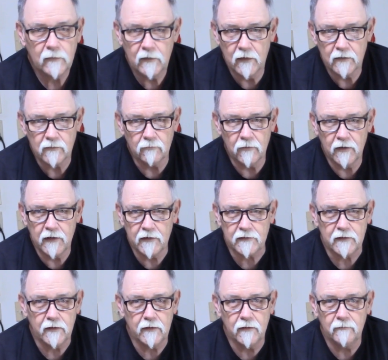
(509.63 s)
It's a
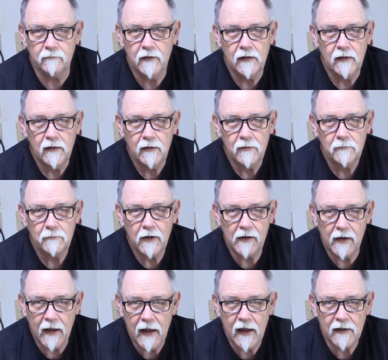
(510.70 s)
1-inch tube, but
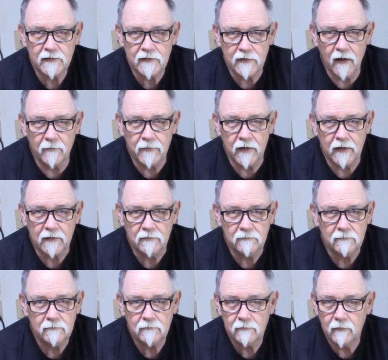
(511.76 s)
it has something
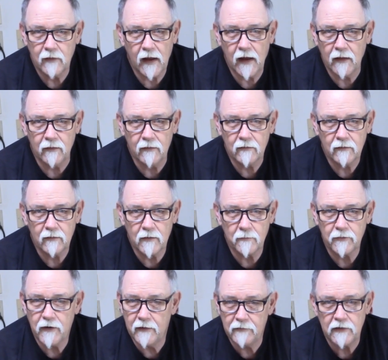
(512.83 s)
that the
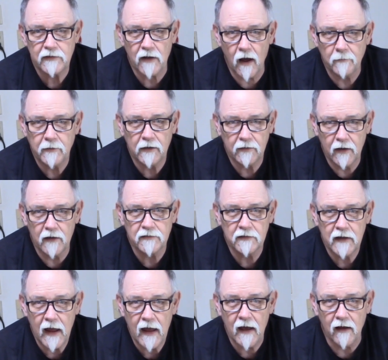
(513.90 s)
previous optic doesn't
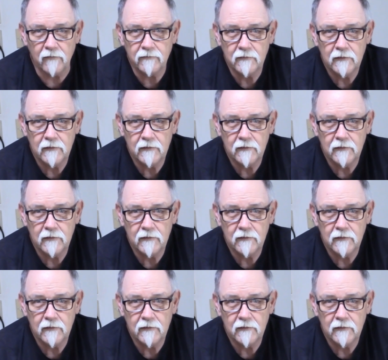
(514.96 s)
have.